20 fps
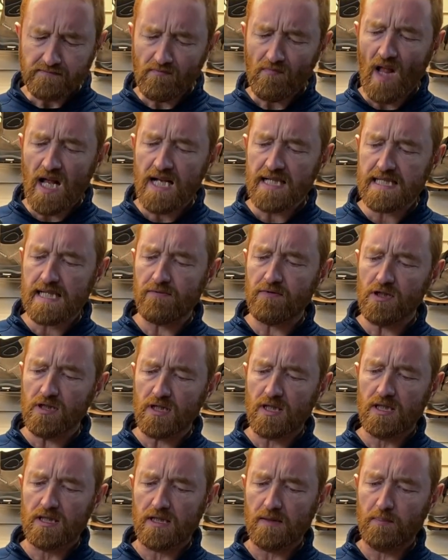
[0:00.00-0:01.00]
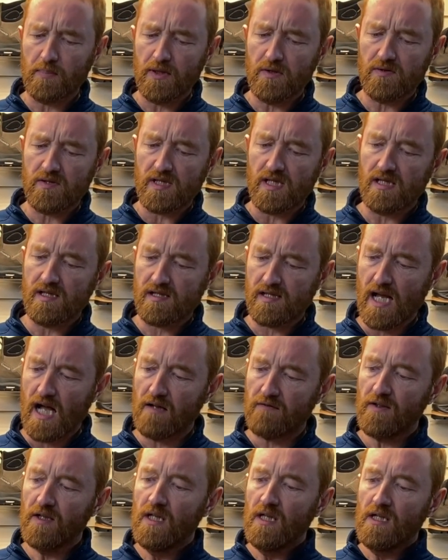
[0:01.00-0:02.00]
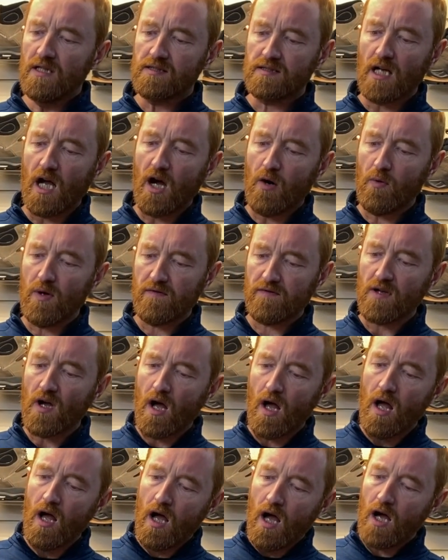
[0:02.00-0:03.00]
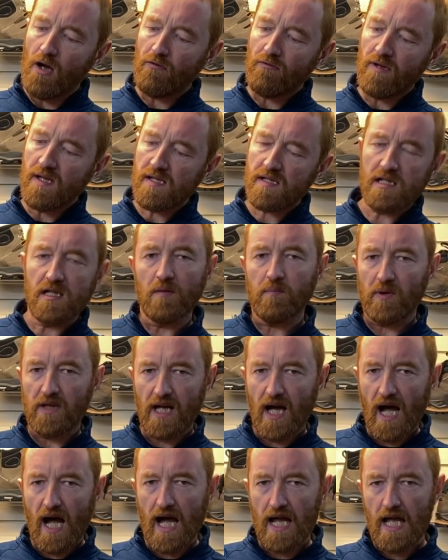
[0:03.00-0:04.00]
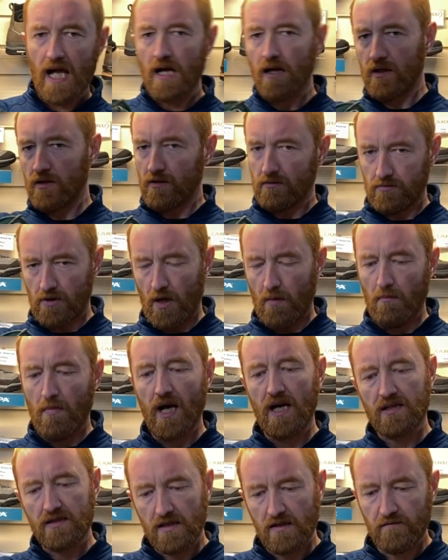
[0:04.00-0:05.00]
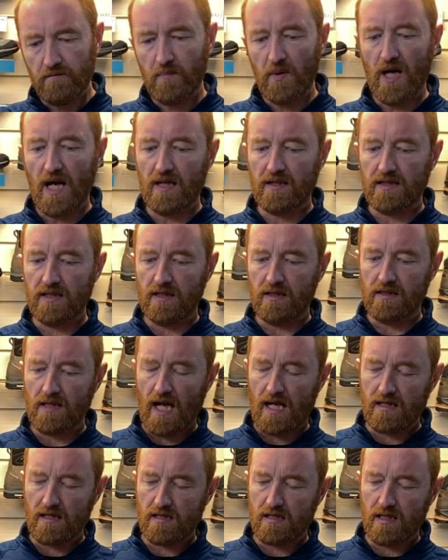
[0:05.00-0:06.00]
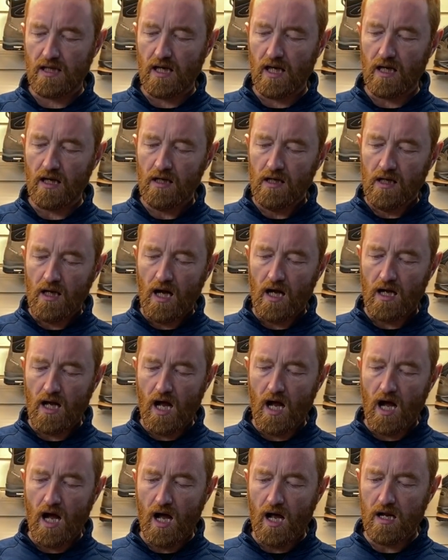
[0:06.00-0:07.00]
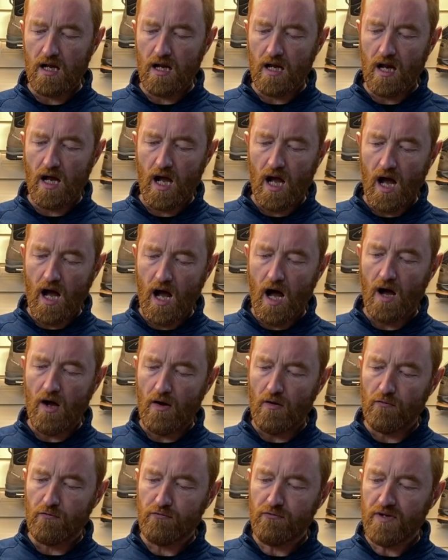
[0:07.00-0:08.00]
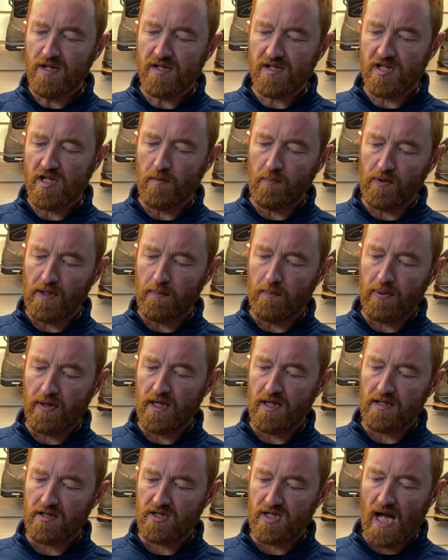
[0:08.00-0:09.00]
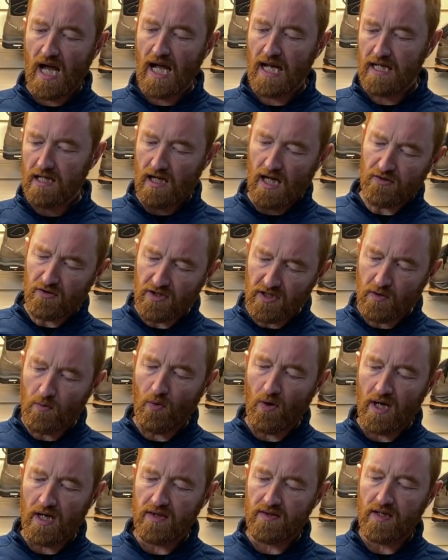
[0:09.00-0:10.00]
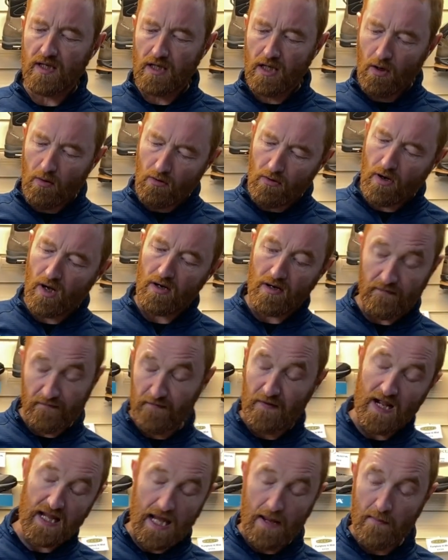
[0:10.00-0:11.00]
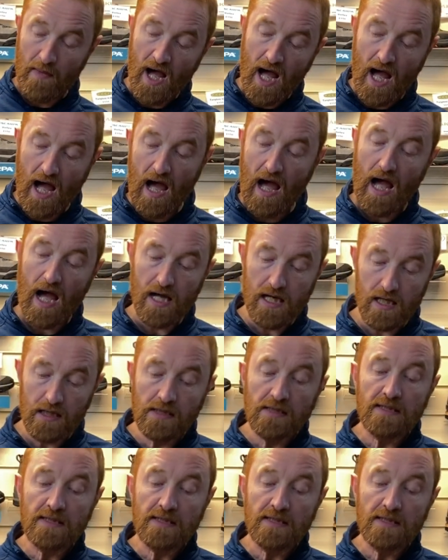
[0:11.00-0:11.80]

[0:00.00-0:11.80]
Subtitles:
Let's have a look at the boot itself. So we've got a reasonably high ankle, not massive, but I think that's a reasonably pitched height. I don't think you want anything lower or for that matter higher.